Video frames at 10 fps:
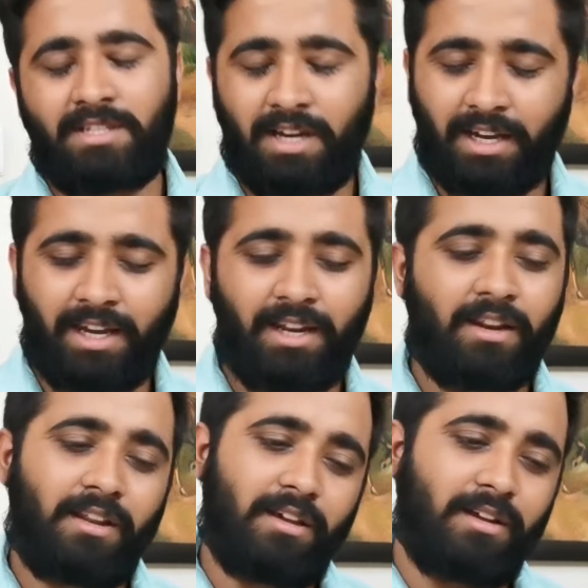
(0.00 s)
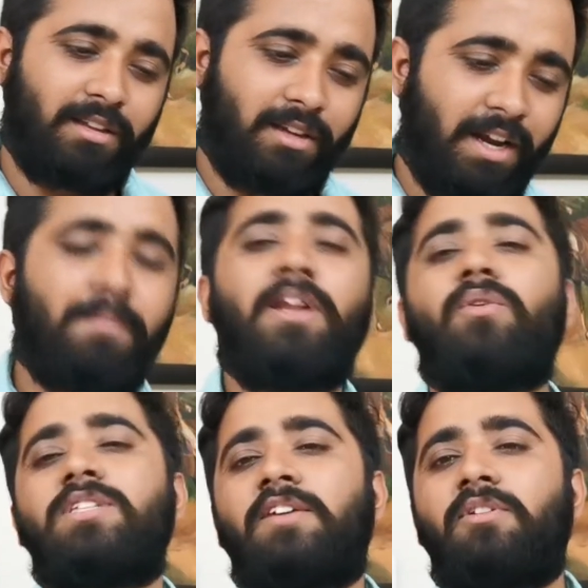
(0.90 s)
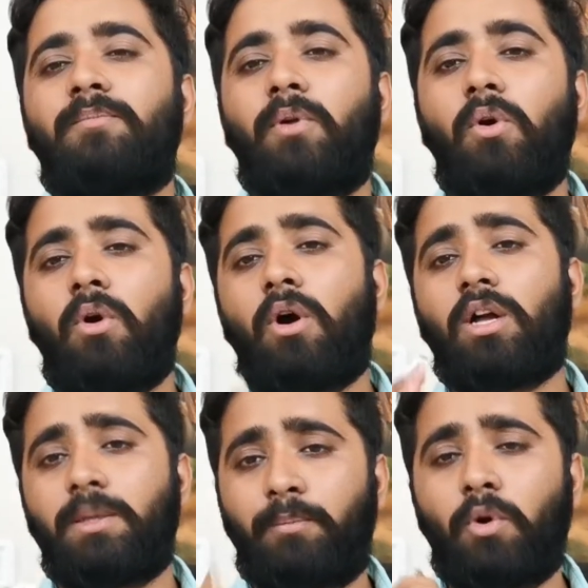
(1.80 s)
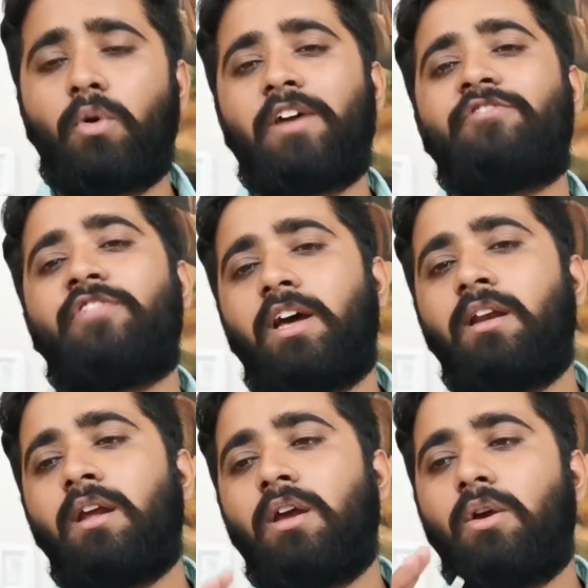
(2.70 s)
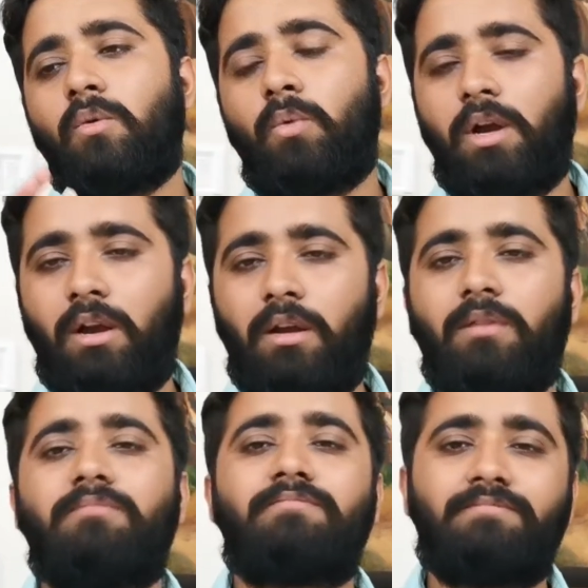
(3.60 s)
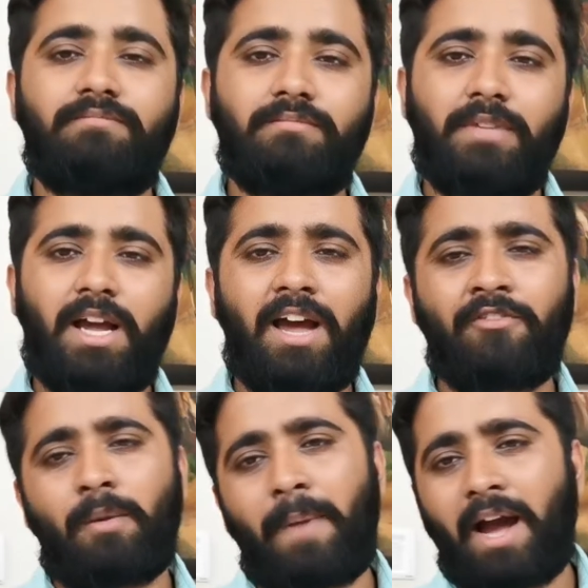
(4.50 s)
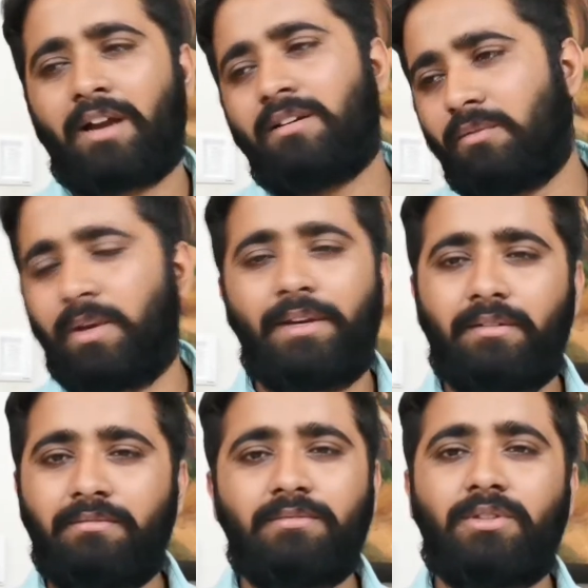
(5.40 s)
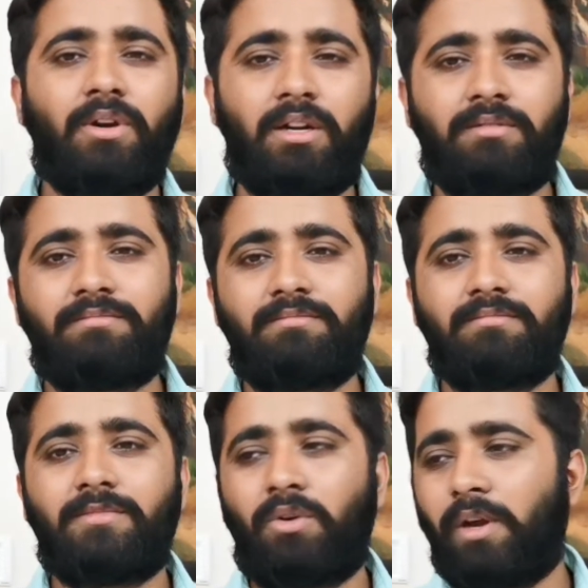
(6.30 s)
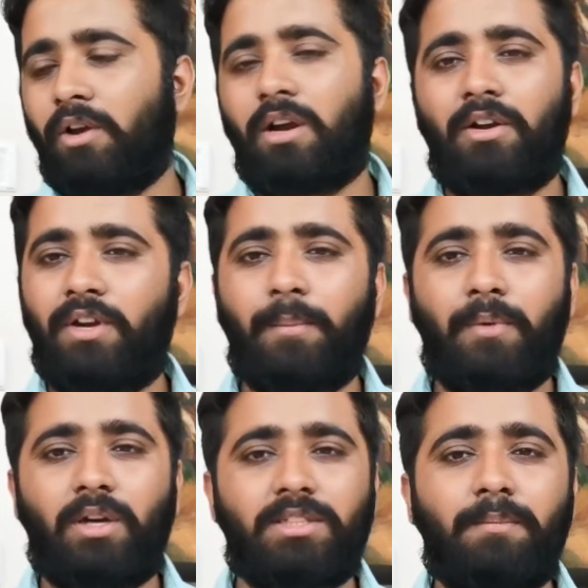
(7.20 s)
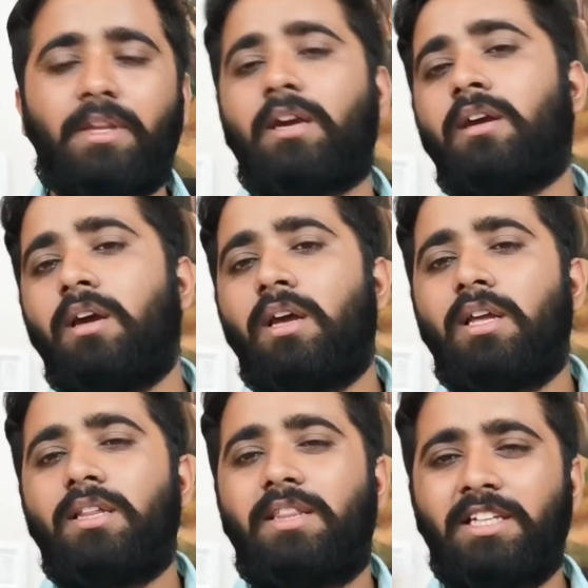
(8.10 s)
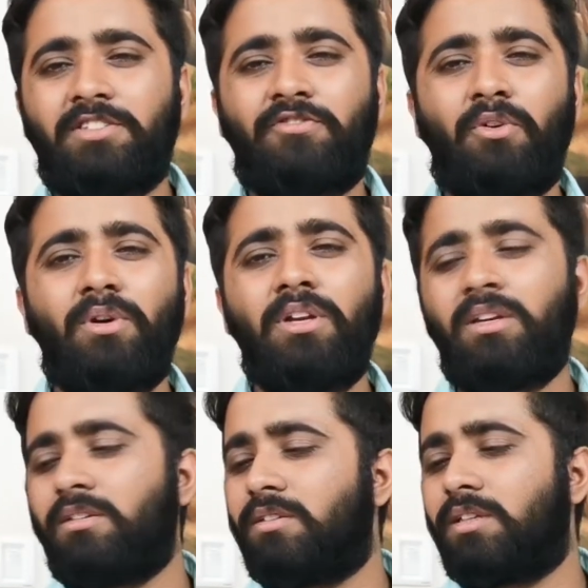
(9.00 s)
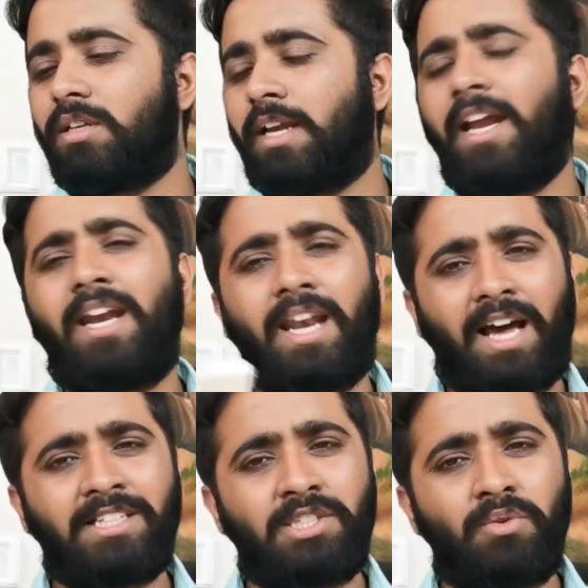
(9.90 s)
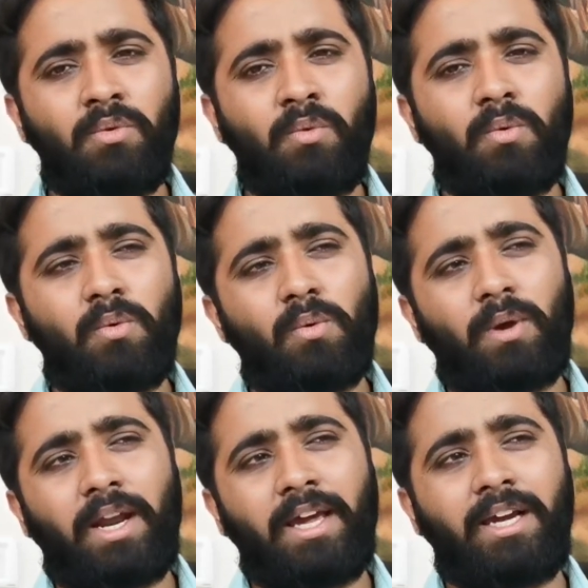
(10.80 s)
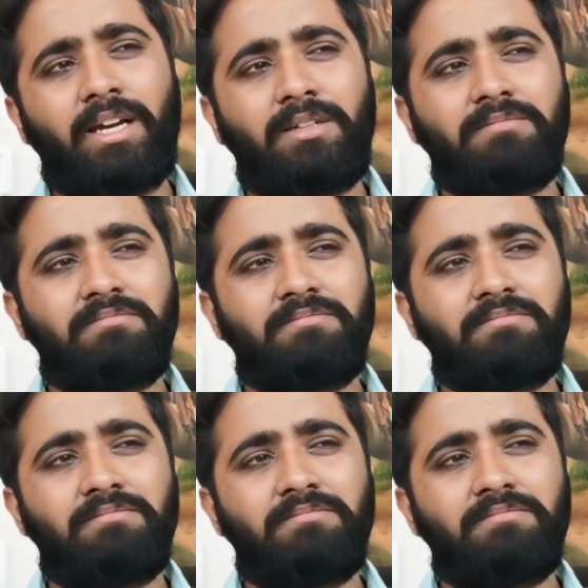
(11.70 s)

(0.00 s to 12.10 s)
again, the Redmi Note 7 Pro or the Poco F1 would have your back when you're going on a trip or something. This phone can last you like